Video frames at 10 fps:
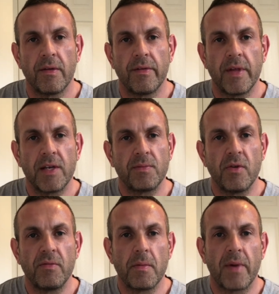These
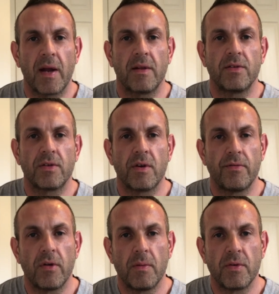movement patterns
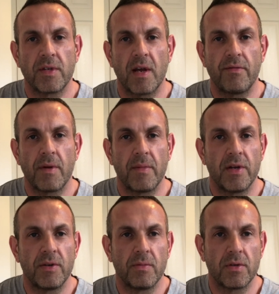cover almost every
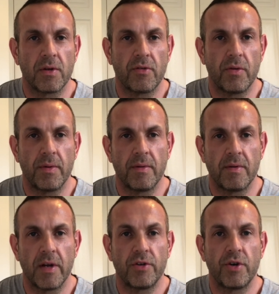major muscle group,
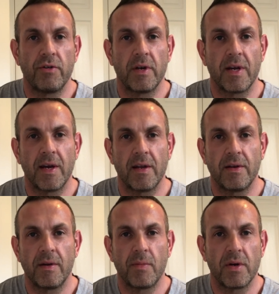ensuring you're
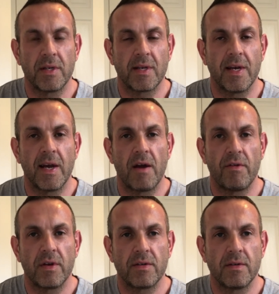hitting your body's key
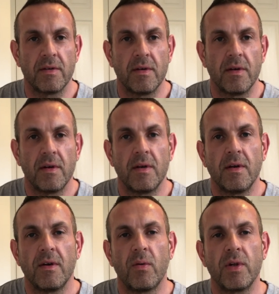areas.
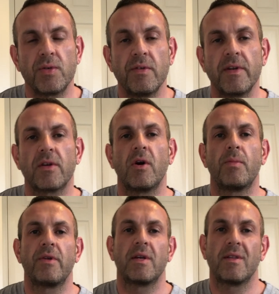Once we've
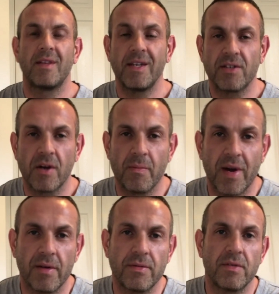incorporated these
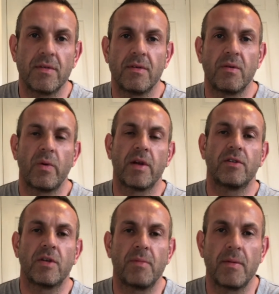compounds, we can
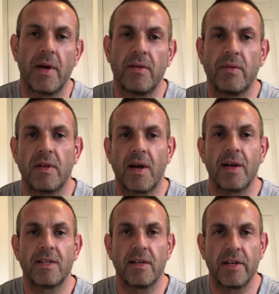supplement with
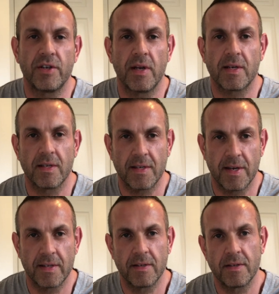isolation
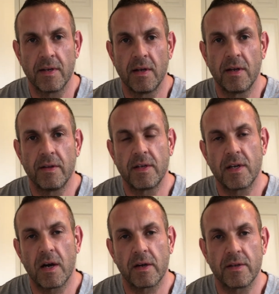exercises that
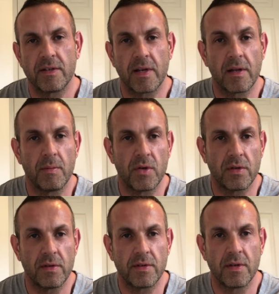target single
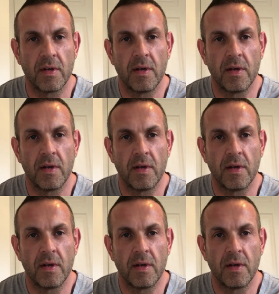muscles.